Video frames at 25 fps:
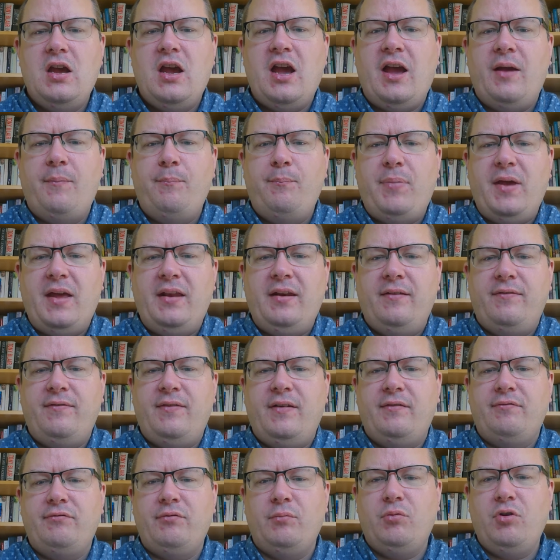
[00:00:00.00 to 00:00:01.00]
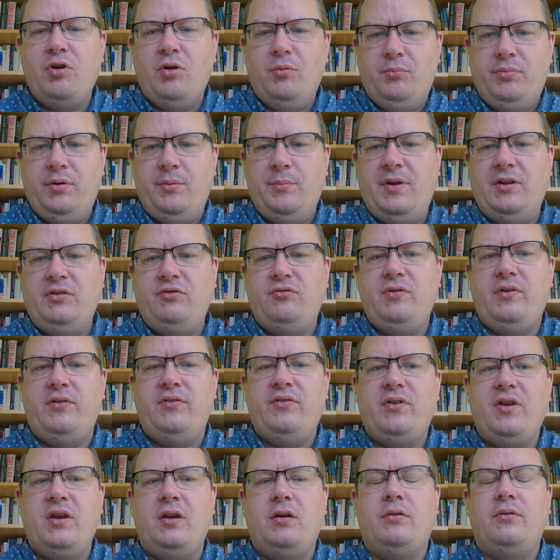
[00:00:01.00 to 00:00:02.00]
and benefit from complementary
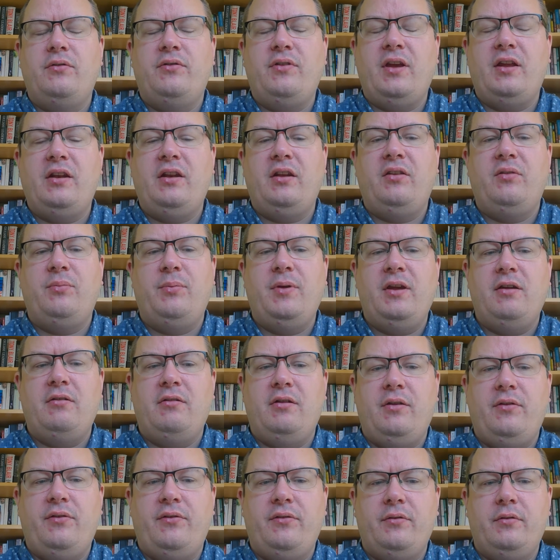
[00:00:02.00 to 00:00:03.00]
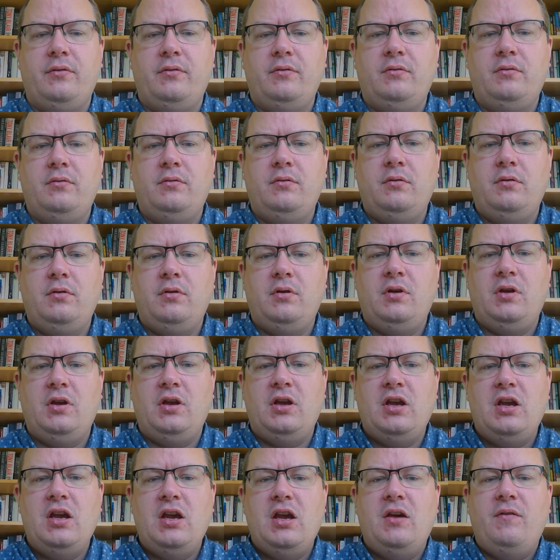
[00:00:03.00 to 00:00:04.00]
skills and experience.
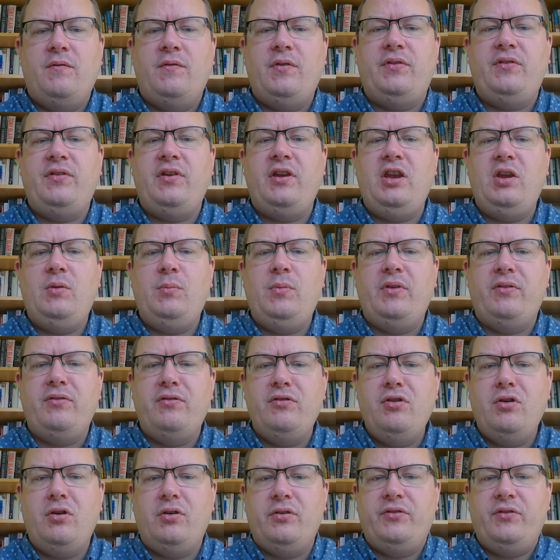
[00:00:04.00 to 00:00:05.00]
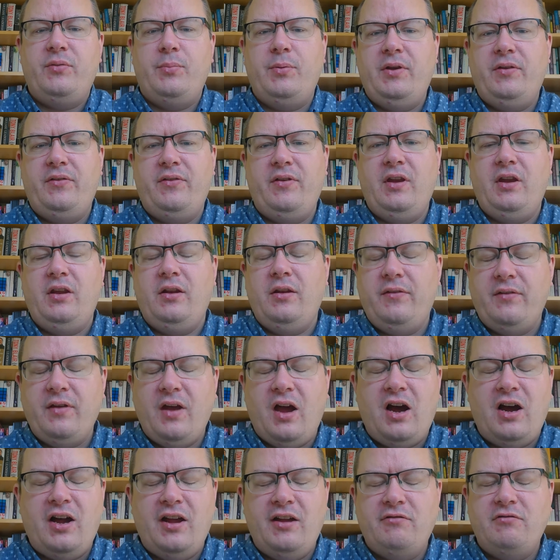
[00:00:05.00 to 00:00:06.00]
The team is not to be seen as a
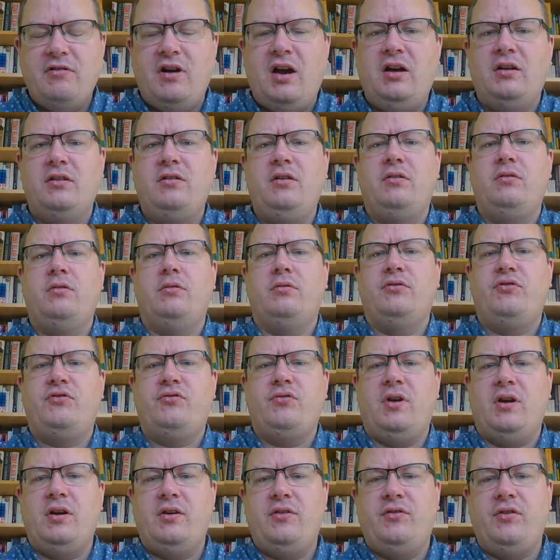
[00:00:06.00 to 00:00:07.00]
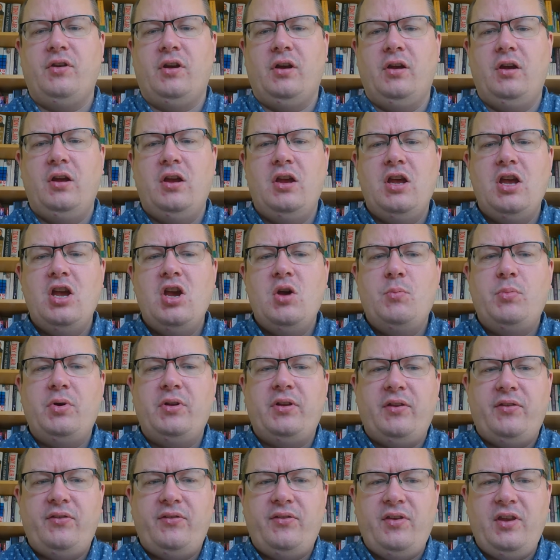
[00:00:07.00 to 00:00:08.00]
hierarchical structure, but
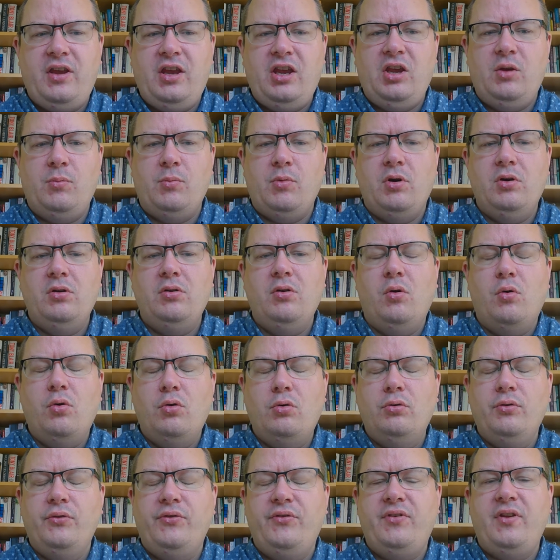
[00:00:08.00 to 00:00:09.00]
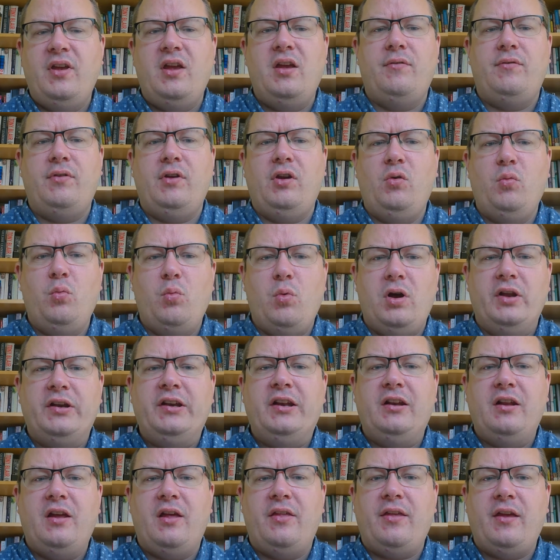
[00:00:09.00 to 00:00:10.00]
a team all serving one
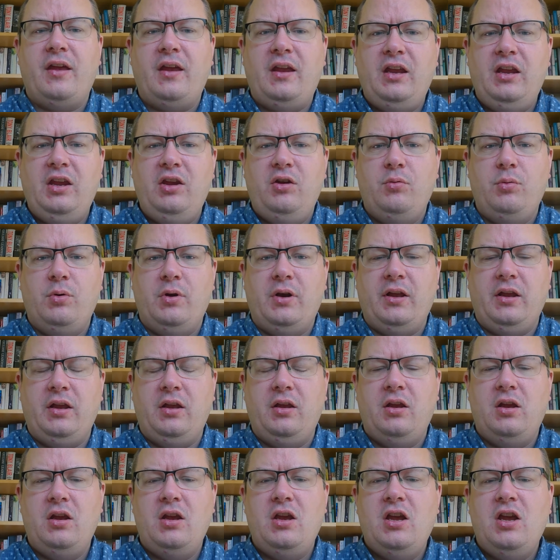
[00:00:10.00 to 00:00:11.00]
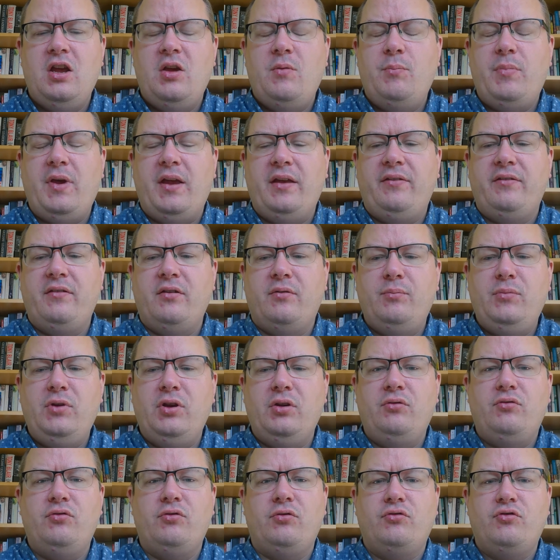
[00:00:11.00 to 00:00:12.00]
another equally based on
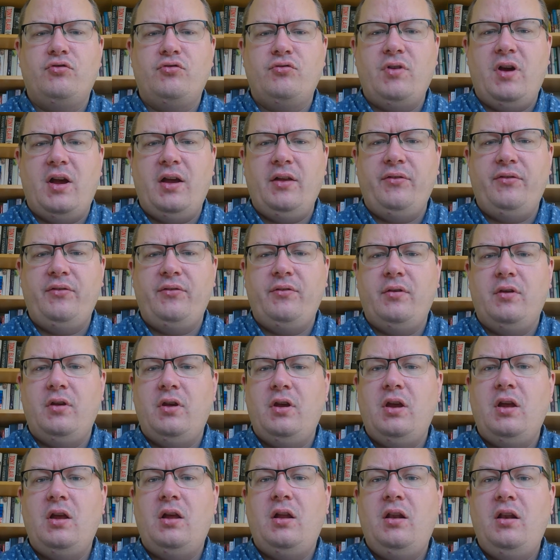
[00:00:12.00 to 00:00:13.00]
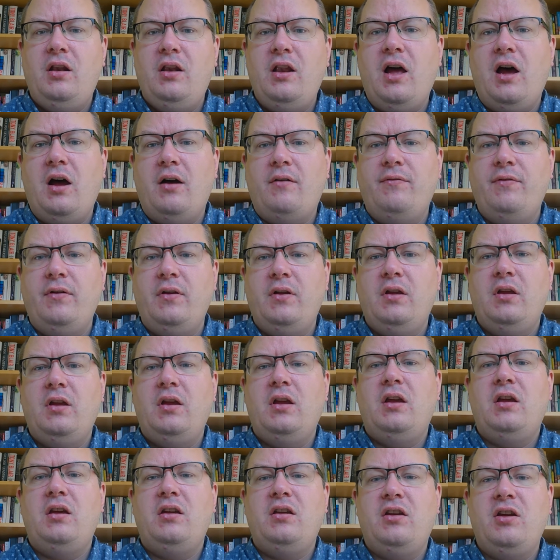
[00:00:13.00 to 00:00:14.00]
mutual trust, love,
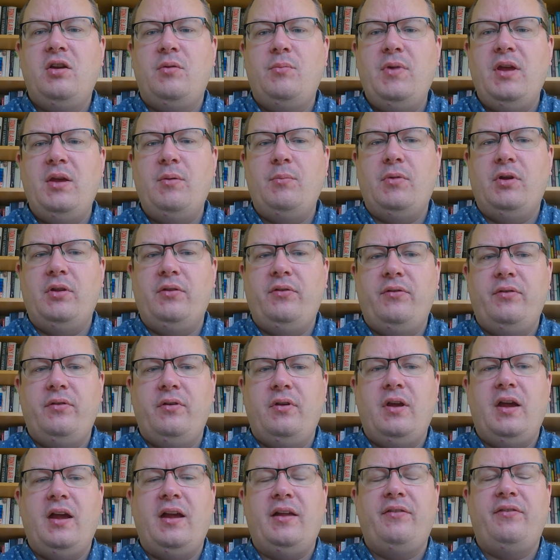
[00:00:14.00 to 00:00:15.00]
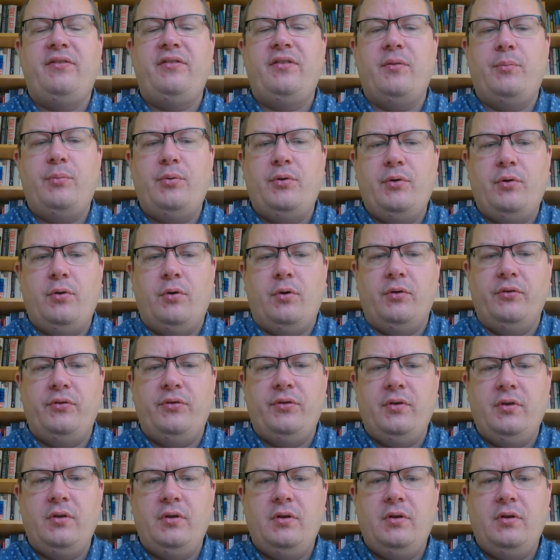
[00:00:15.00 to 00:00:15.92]
commitment and support,